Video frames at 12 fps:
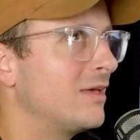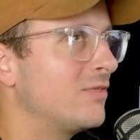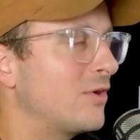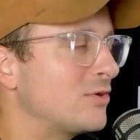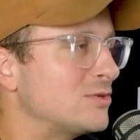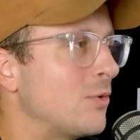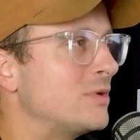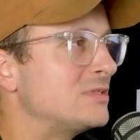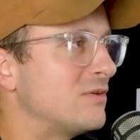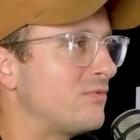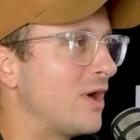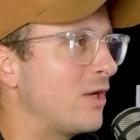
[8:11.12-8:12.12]
There's
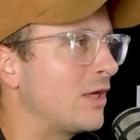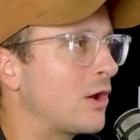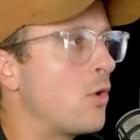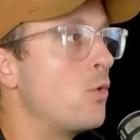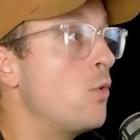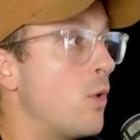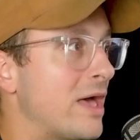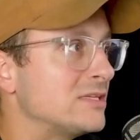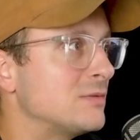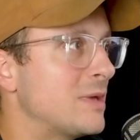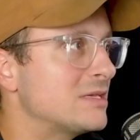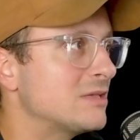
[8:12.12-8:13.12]
always the fight, like, oh, who
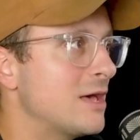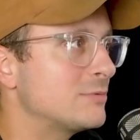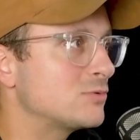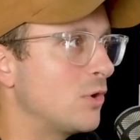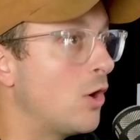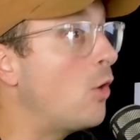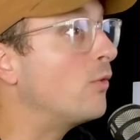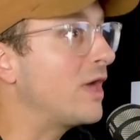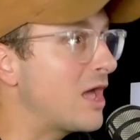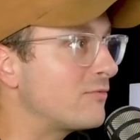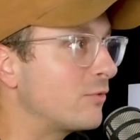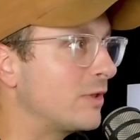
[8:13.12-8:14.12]
has the best lobster roll? Oh,
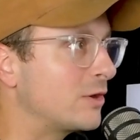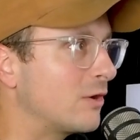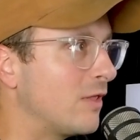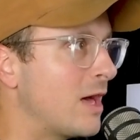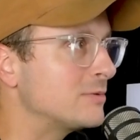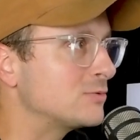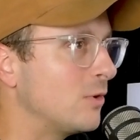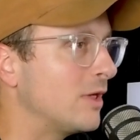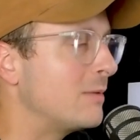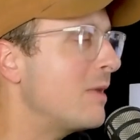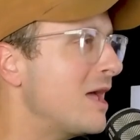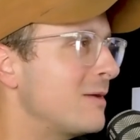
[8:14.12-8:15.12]
they have a really good lobster roll.
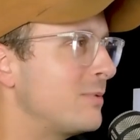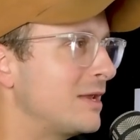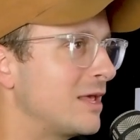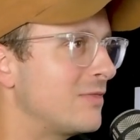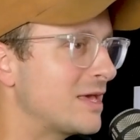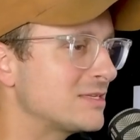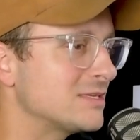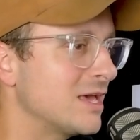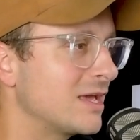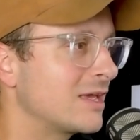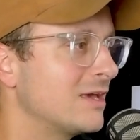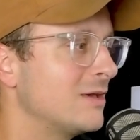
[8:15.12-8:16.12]
In my opinion, that's
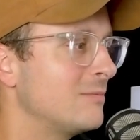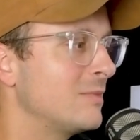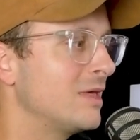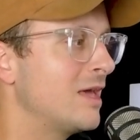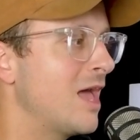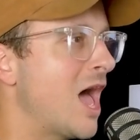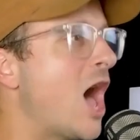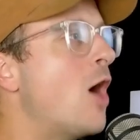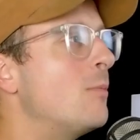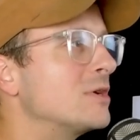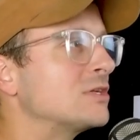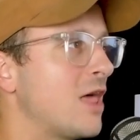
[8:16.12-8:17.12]
like,
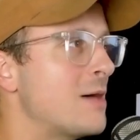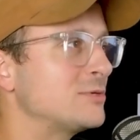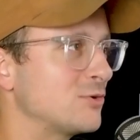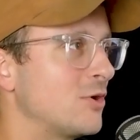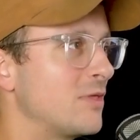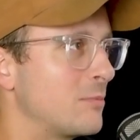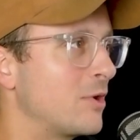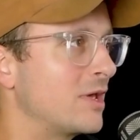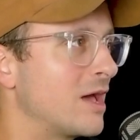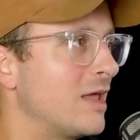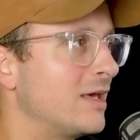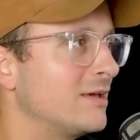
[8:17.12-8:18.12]
how much lobster are they
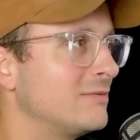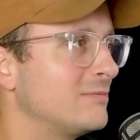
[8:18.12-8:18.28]
putting on it?